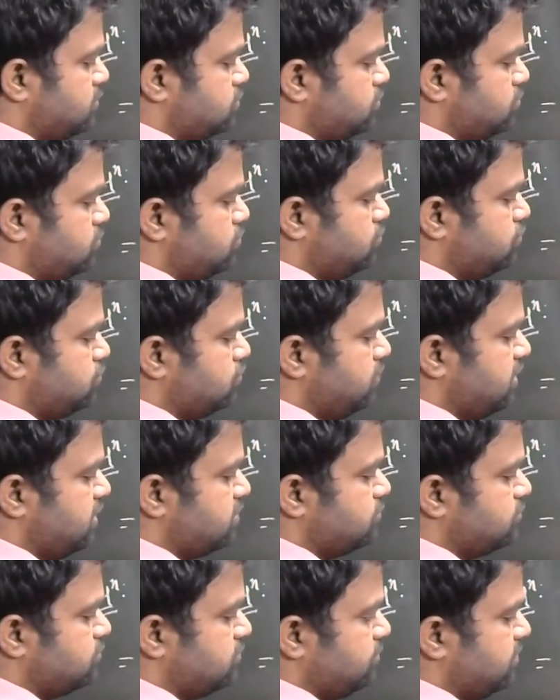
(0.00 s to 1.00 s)
So
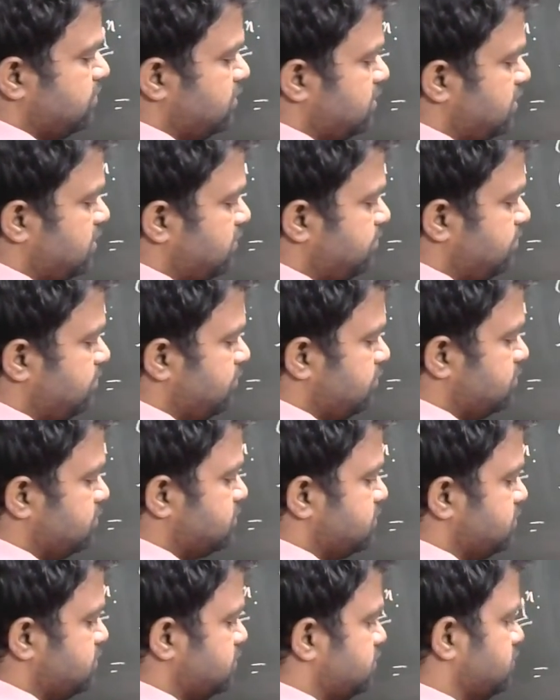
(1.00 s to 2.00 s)
2x to the power half plus
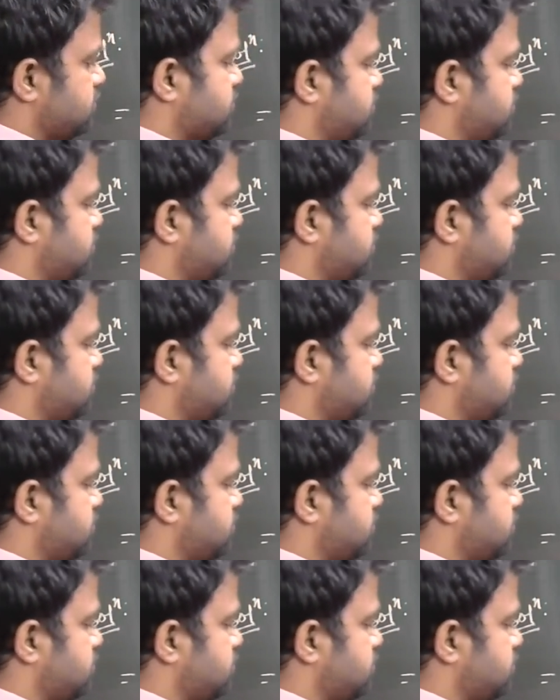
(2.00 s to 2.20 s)
2.